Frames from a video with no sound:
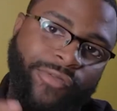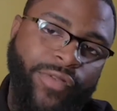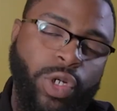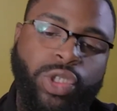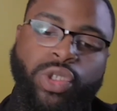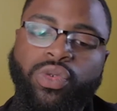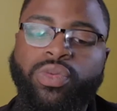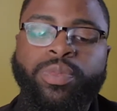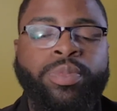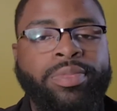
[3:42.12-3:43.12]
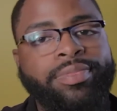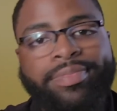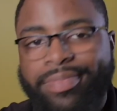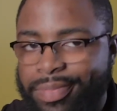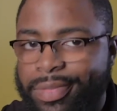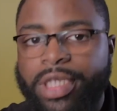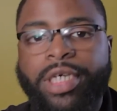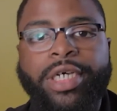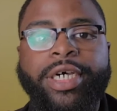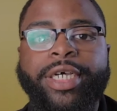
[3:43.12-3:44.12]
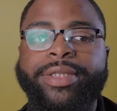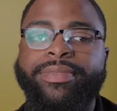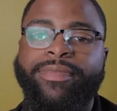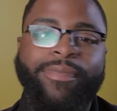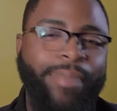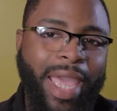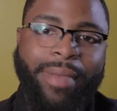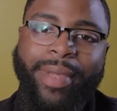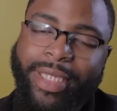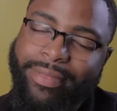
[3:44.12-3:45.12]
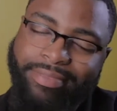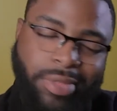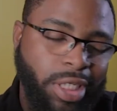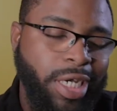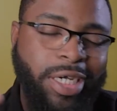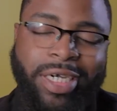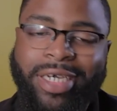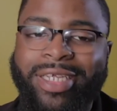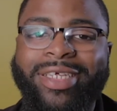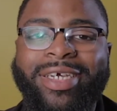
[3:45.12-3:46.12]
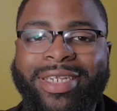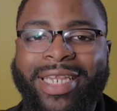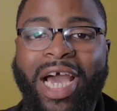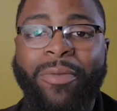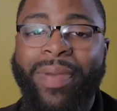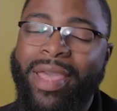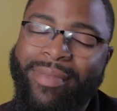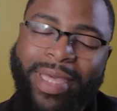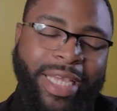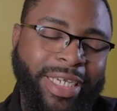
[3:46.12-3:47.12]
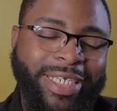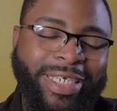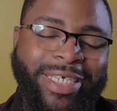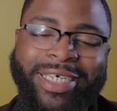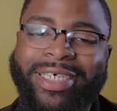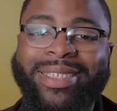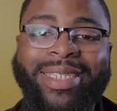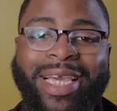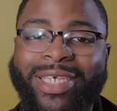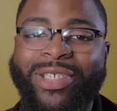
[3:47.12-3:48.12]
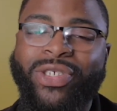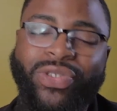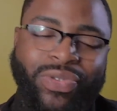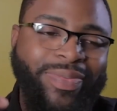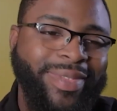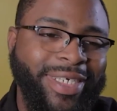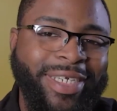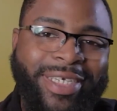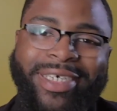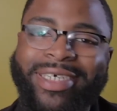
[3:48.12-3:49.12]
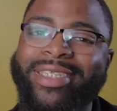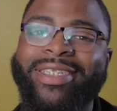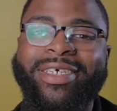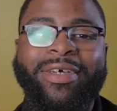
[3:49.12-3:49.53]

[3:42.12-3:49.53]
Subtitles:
first shoot, good. Payment, good. Down payment, good. Second shoot, good.